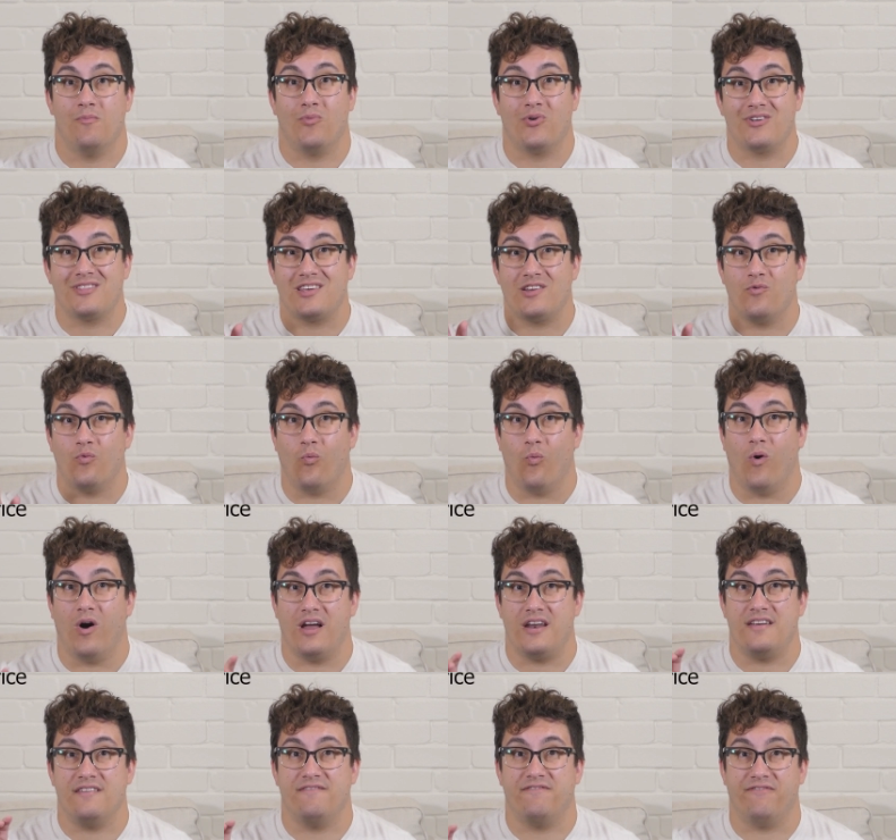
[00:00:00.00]
More than
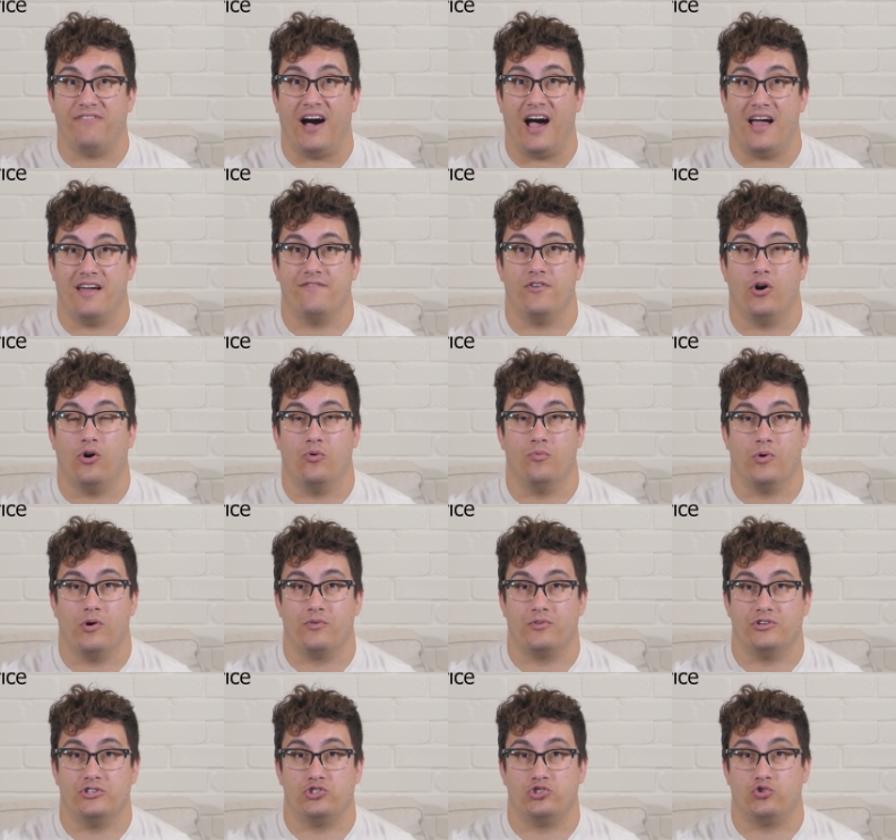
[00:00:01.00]
1 in 5
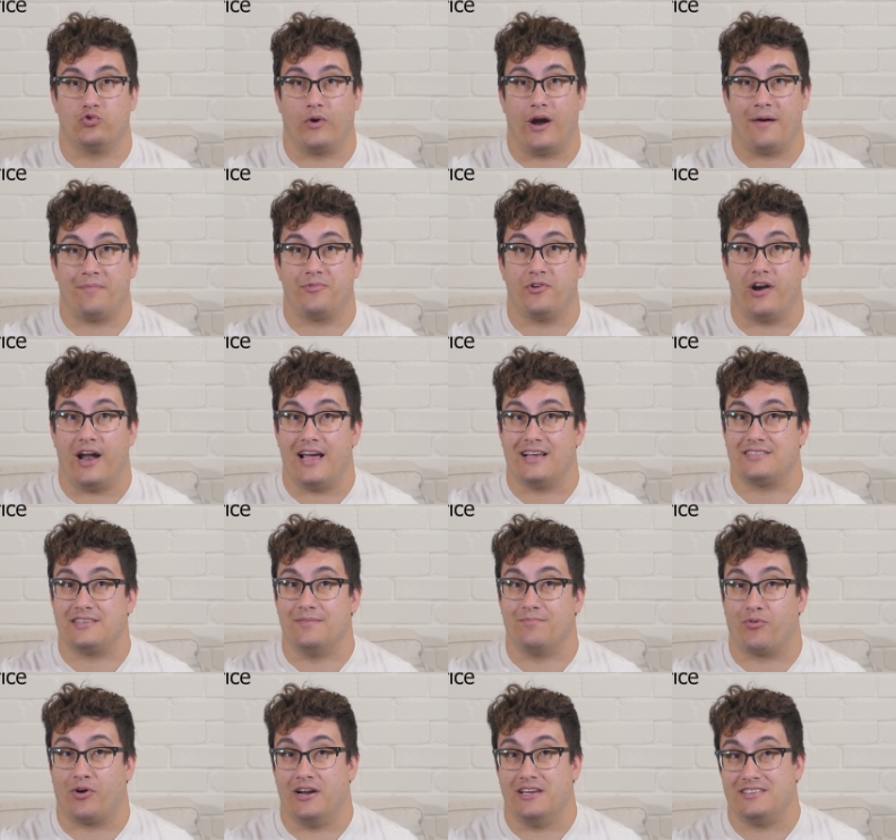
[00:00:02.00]
homeowners dropped their
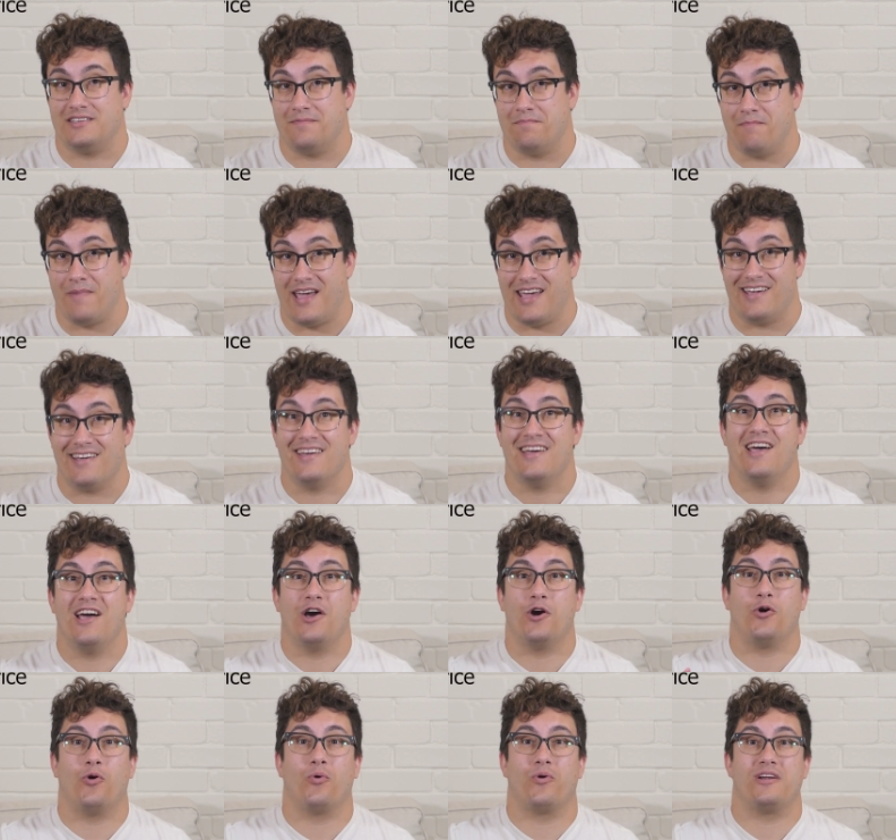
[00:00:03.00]
asking price in May,
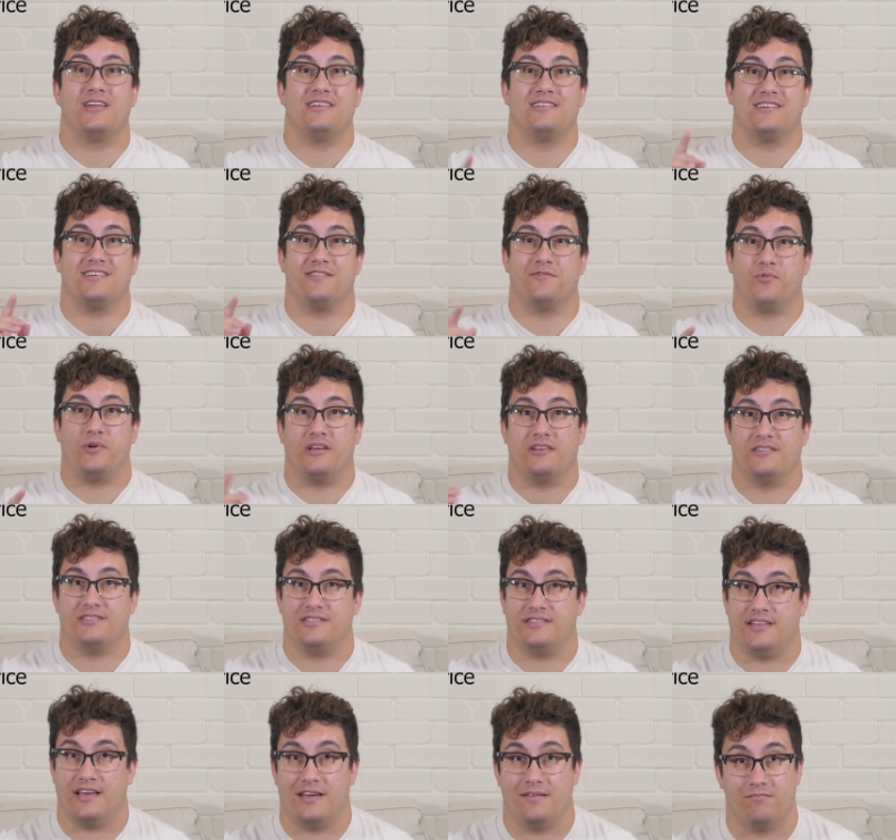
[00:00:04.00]
according to the real
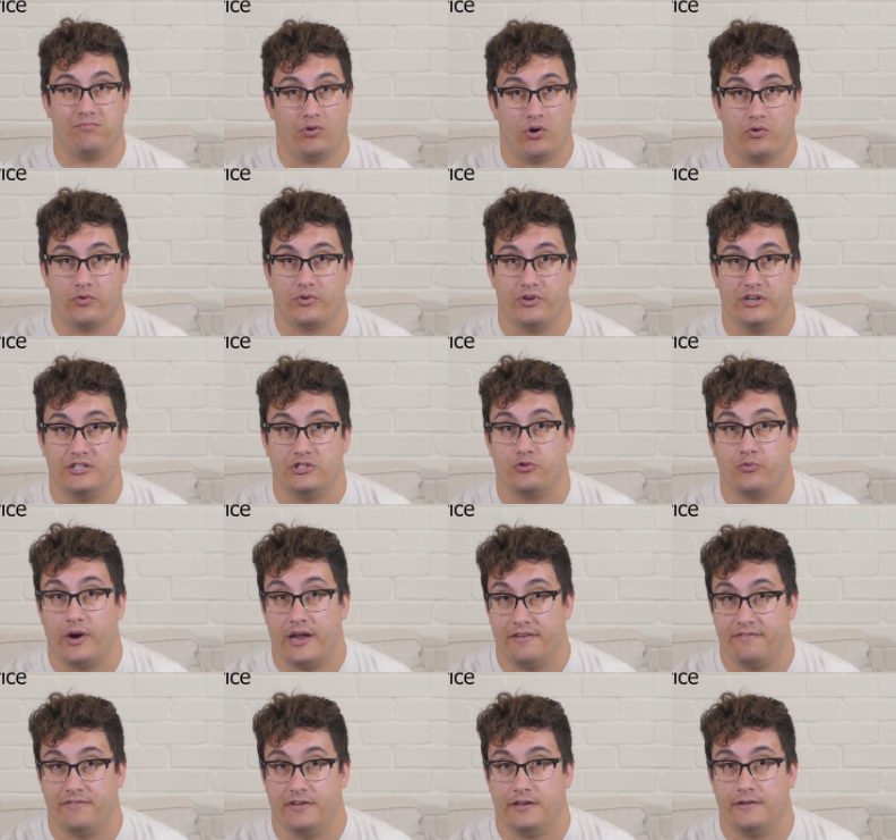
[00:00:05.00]
estate brokerage
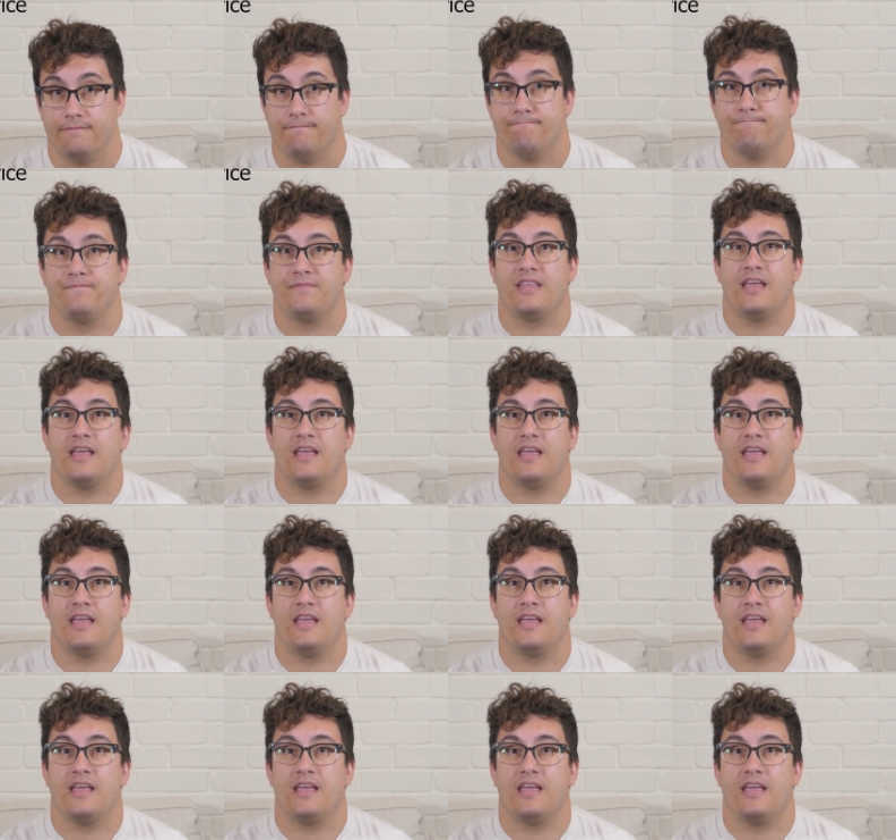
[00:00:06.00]
Redfin.